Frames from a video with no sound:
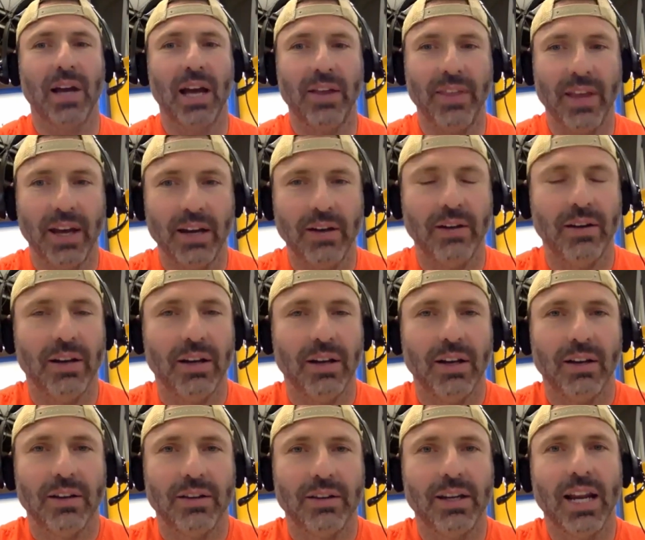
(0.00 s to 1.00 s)
And then
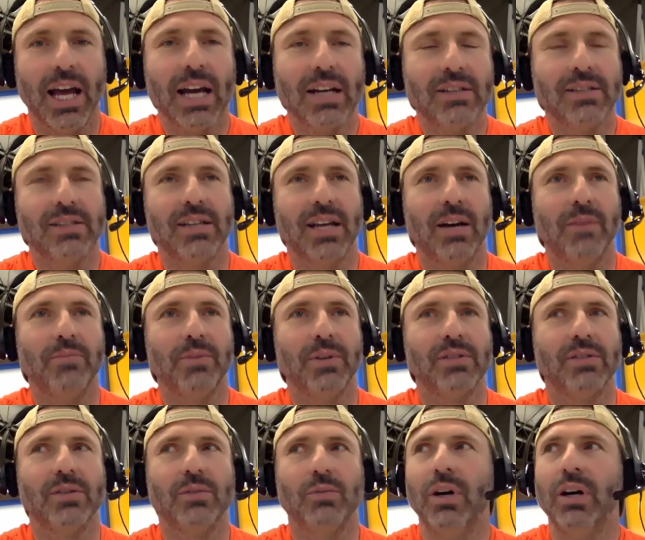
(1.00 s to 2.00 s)
the next step is
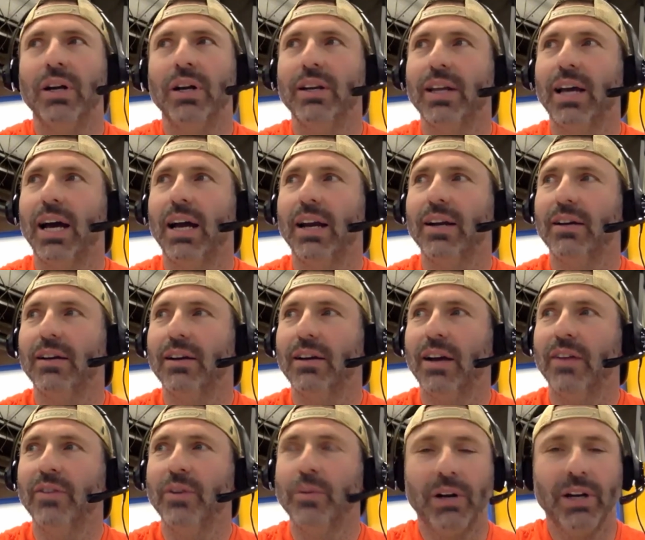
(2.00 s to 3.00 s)
the one that
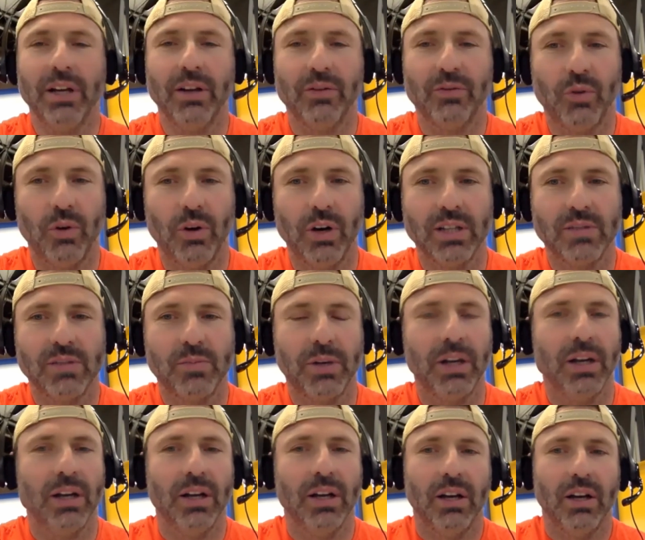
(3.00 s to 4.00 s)
everybody avoids. But
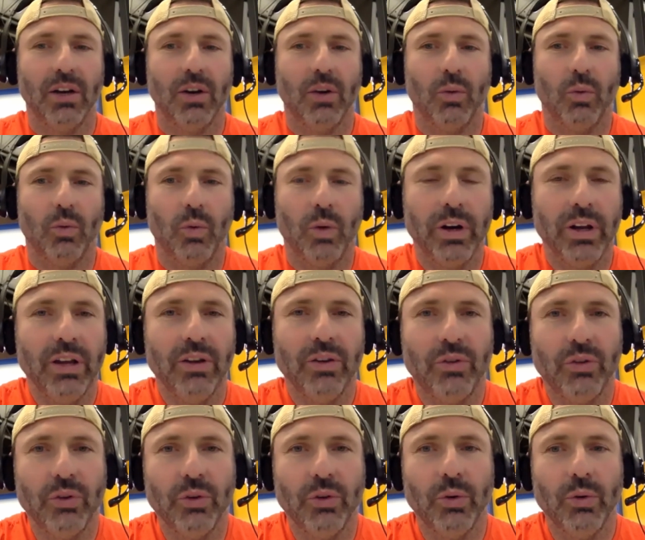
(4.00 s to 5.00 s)
what do you
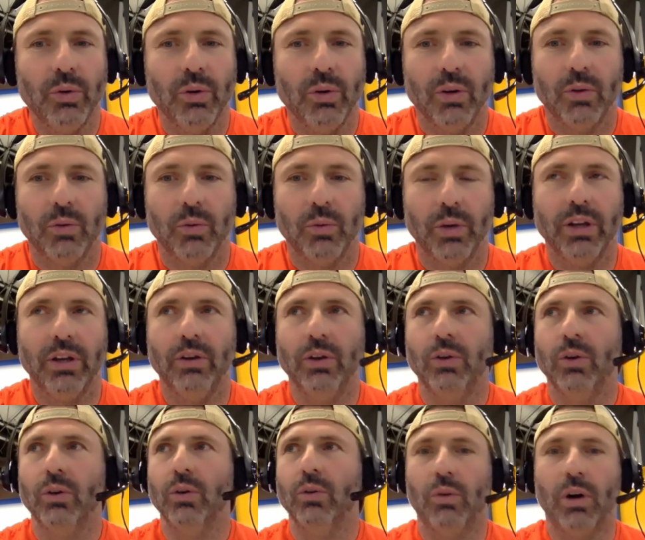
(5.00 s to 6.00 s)
do when
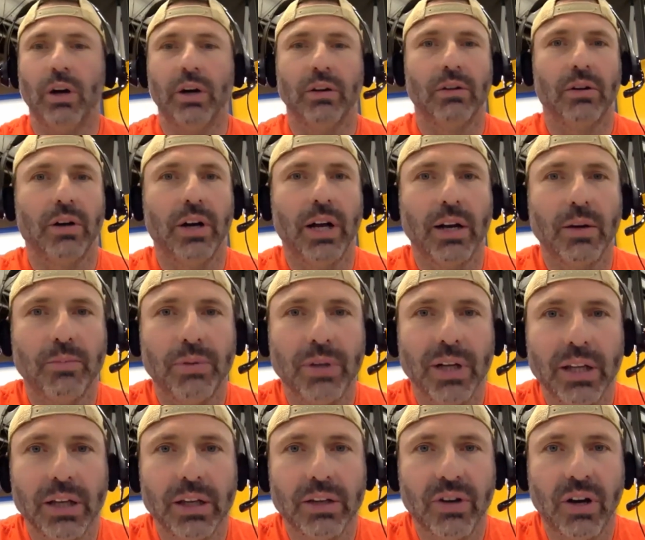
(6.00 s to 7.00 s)
you want to learn how to play
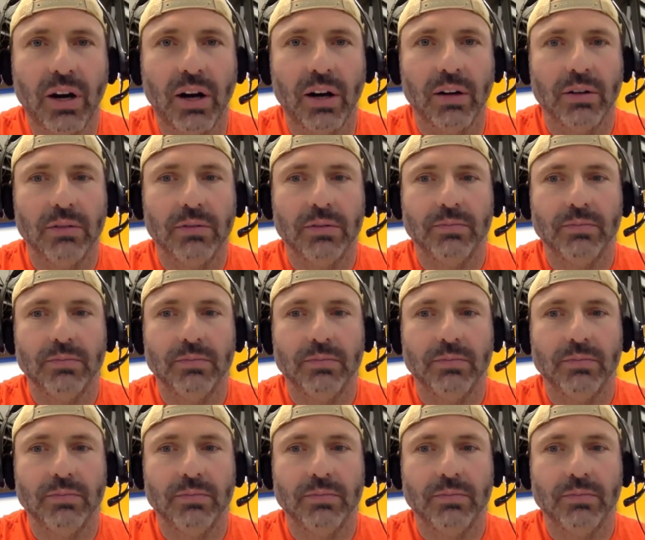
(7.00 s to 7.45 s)
the guitar?